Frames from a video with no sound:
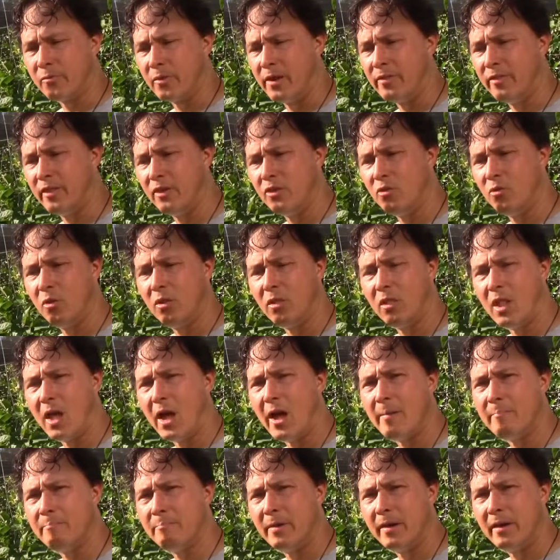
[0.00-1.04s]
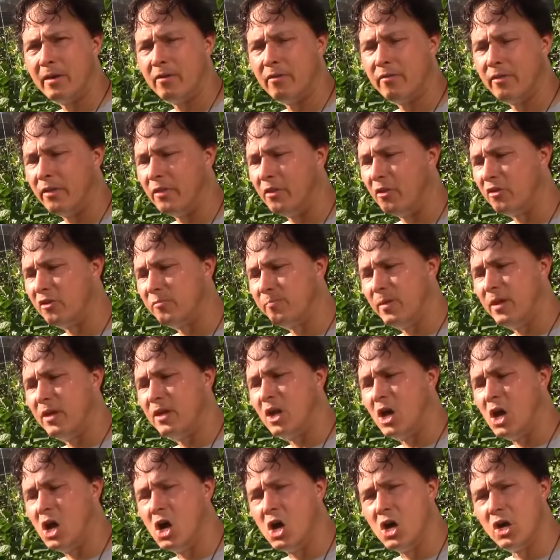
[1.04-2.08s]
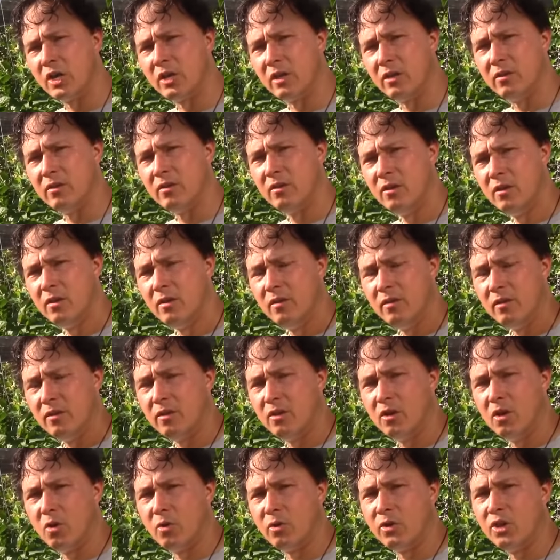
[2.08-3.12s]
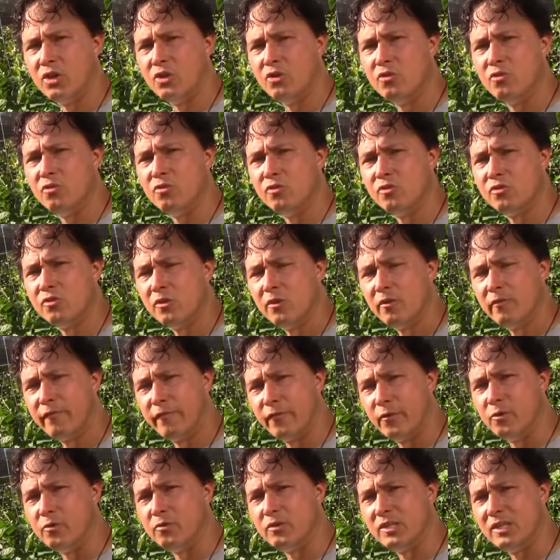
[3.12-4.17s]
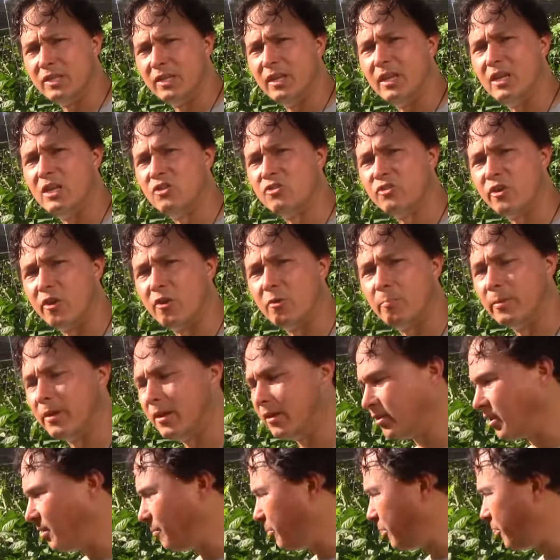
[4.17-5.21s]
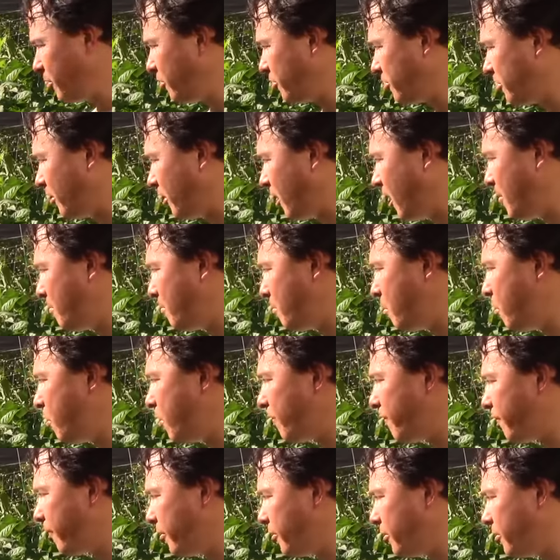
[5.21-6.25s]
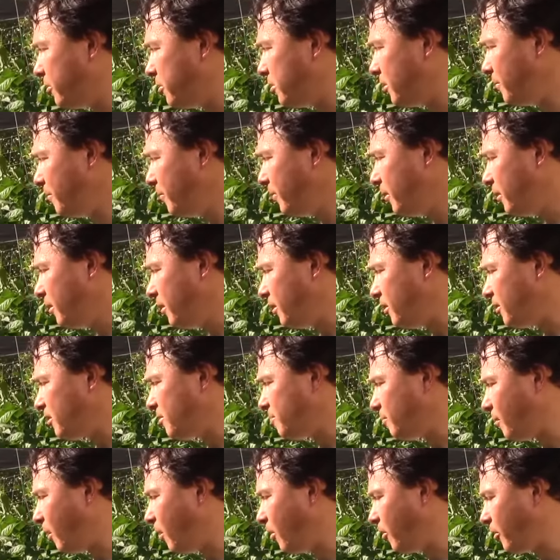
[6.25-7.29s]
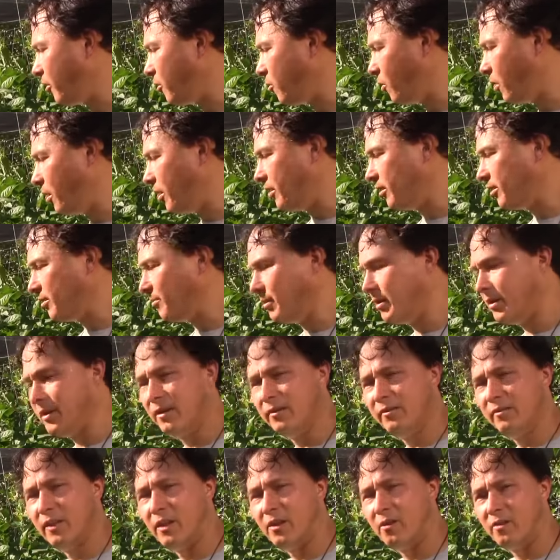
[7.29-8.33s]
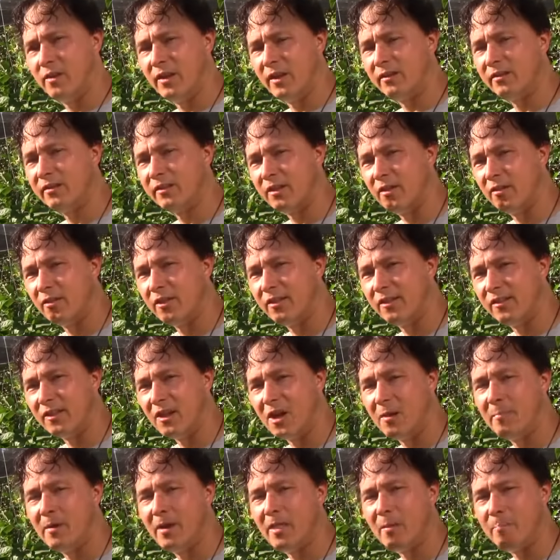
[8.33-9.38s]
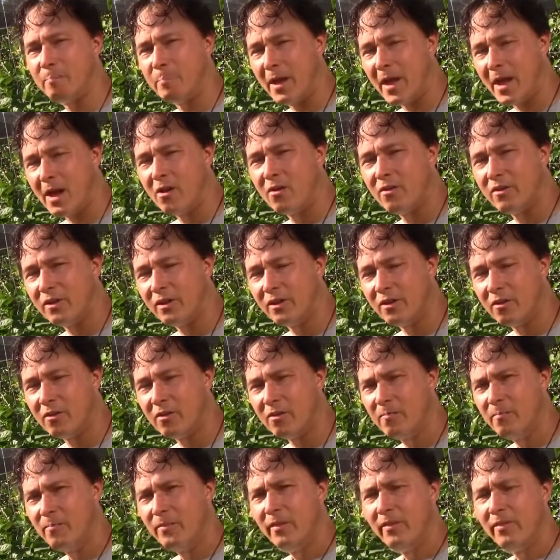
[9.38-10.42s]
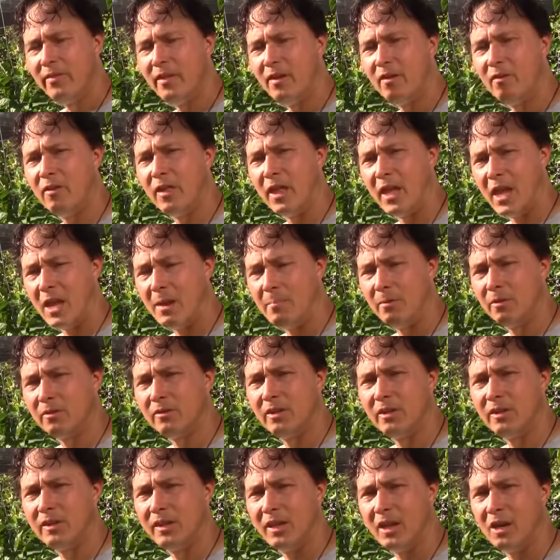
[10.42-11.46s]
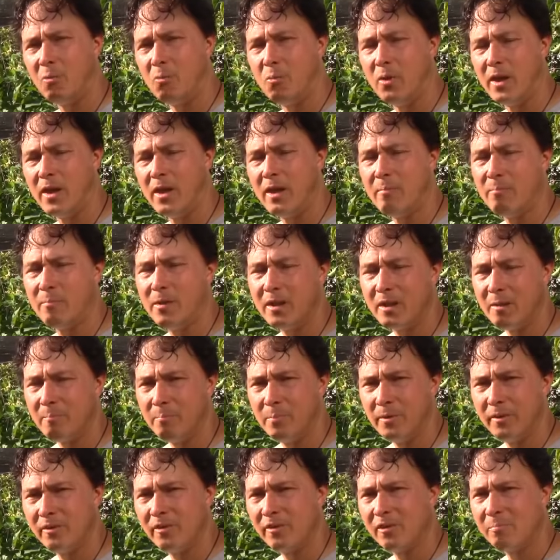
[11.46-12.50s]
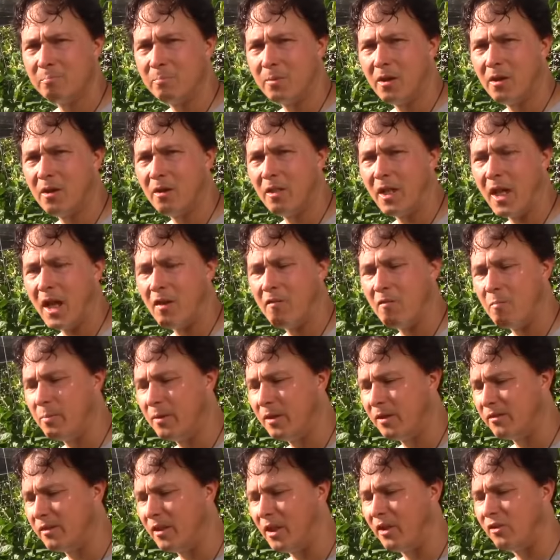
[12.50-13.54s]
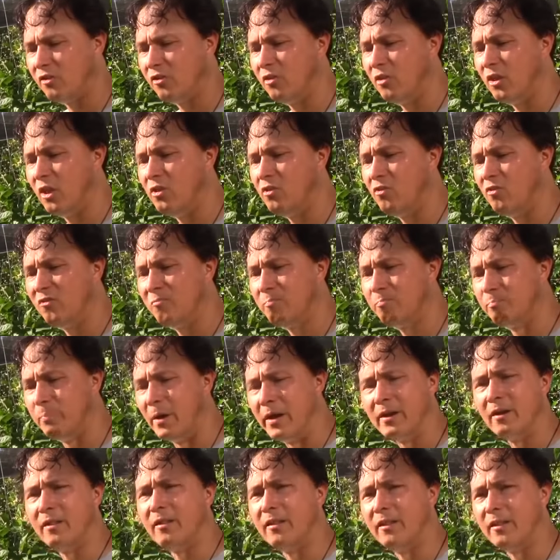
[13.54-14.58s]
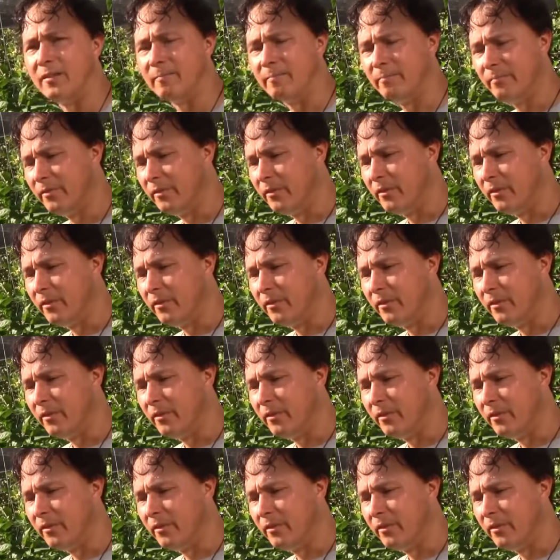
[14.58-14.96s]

right? They do a lot better than those big hunkin', you know, huge fruits in general, because they produce a lot more fruit in smaller quantities. And because they don't necessarily sell by the pound here, they'll able to get away and make a business model out of it because they use bundling.